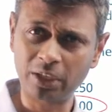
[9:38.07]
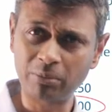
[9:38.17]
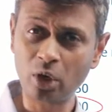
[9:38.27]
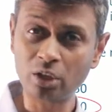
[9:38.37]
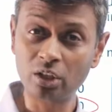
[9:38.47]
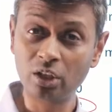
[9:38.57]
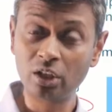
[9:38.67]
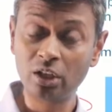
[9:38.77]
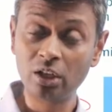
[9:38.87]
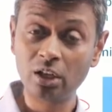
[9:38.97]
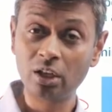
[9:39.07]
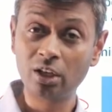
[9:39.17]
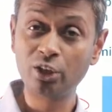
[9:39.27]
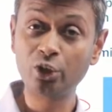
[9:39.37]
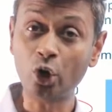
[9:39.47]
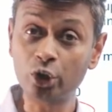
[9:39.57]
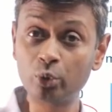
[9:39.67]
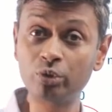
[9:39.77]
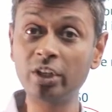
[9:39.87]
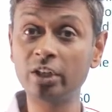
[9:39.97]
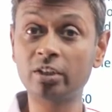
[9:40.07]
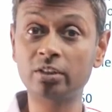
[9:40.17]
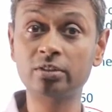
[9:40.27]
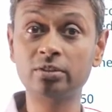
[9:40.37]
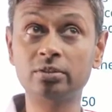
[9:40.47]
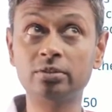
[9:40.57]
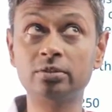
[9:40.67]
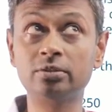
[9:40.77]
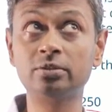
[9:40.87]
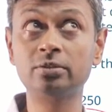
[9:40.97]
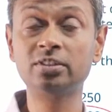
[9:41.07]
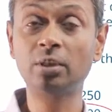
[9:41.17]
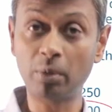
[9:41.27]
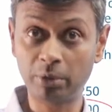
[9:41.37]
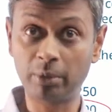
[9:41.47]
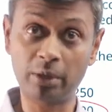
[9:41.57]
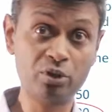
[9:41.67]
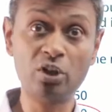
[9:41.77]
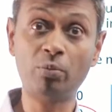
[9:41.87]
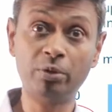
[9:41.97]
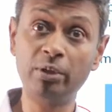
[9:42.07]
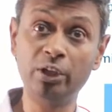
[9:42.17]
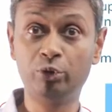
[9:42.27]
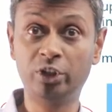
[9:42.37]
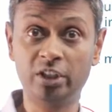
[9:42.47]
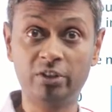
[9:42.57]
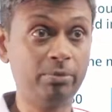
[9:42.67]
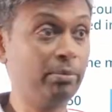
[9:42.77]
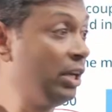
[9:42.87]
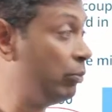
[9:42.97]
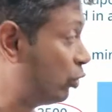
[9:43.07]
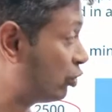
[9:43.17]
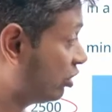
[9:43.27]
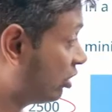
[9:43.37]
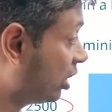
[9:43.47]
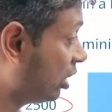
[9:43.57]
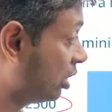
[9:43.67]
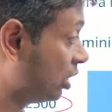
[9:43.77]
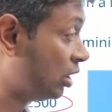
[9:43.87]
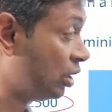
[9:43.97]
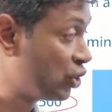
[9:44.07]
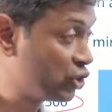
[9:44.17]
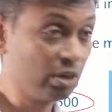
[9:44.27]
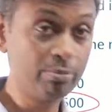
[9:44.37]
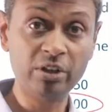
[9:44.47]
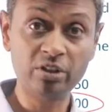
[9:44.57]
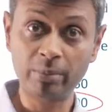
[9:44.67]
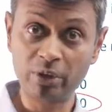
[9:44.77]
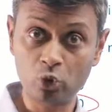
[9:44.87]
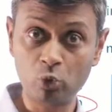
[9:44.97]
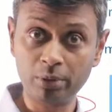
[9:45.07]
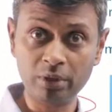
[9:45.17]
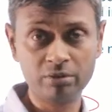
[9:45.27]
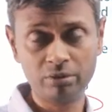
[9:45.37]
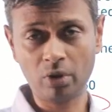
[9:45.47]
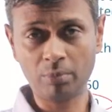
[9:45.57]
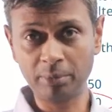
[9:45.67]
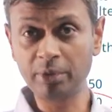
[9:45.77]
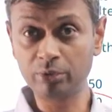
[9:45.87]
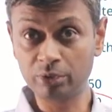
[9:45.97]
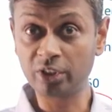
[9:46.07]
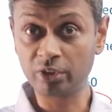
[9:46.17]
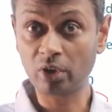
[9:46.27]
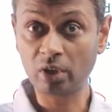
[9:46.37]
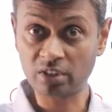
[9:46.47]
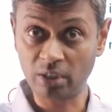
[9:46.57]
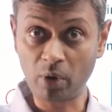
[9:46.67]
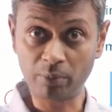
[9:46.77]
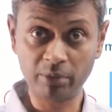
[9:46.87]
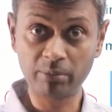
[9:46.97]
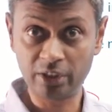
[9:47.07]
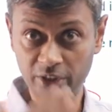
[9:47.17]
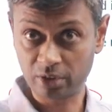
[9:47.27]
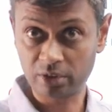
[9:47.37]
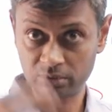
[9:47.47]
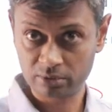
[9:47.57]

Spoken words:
I'm not using it suboptimally. I'm still optimally using it. If I buy for 600, still B is the best coupon. And you're optimally using it. You're not suboptimal in your